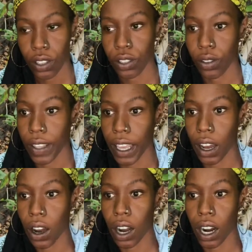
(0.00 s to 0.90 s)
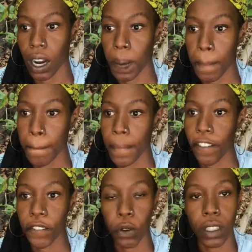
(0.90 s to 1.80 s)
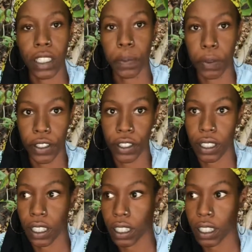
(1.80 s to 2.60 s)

so that our full expression can